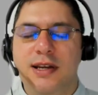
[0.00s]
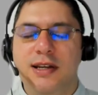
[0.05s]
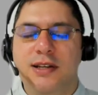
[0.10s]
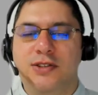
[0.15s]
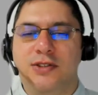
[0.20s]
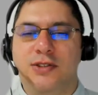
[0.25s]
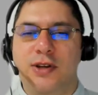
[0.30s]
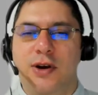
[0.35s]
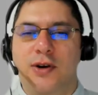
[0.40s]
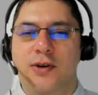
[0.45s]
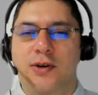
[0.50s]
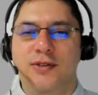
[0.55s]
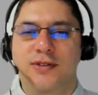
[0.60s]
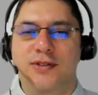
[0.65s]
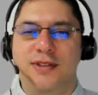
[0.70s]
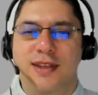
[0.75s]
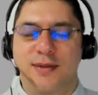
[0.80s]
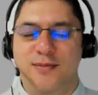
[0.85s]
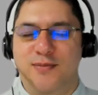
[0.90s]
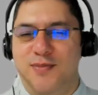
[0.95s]
So
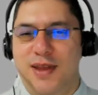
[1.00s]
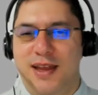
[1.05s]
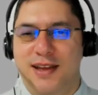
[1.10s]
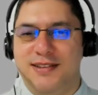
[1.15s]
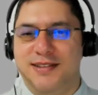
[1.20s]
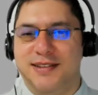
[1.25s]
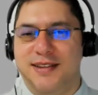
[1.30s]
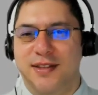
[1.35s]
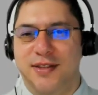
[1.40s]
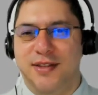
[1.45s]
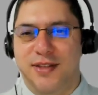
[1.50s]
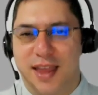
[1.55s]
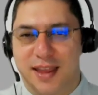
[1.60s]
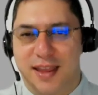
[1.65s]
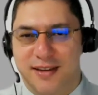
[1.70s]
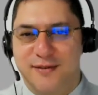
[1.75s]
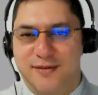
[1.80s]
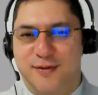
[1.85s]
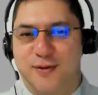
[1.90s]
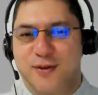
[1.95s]
the big
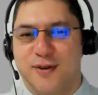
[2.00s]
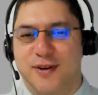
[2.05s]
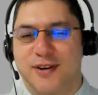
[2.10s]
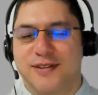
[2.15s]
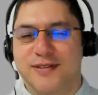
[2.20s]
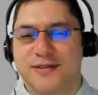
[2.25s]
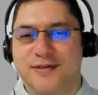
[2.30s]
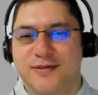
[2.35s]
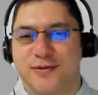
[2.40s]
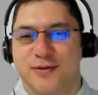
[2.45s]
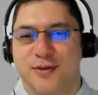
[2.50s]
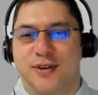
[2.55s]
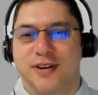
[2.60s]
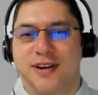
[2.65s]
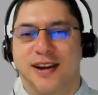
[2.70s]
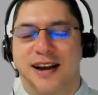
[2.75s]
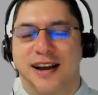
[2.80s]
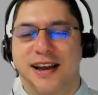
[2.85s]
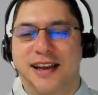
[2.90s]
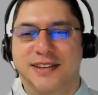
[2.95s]
thing for for
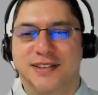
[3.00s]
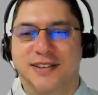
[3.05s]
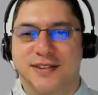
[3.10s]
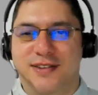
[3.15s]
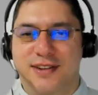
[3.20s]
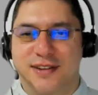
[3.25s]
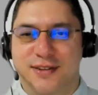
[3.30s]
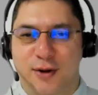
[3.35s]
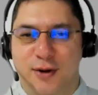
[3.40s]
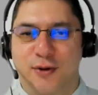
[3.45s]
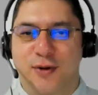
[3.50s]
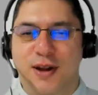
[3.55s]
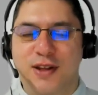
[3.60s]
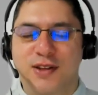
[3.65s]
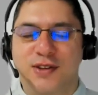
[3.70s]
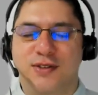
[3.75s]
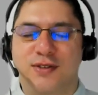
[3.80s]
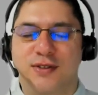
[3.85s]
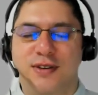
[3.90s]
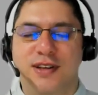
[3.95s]
guys the low
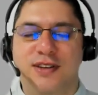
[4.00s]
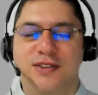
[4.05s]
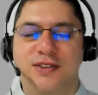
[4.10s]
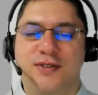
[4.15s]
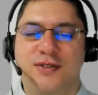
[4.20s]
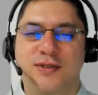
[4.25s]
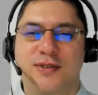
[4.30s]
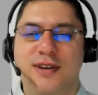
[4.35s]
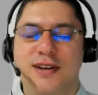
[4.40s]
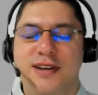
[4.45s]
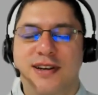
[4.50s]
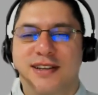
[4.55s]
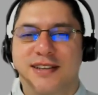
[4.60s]
register is to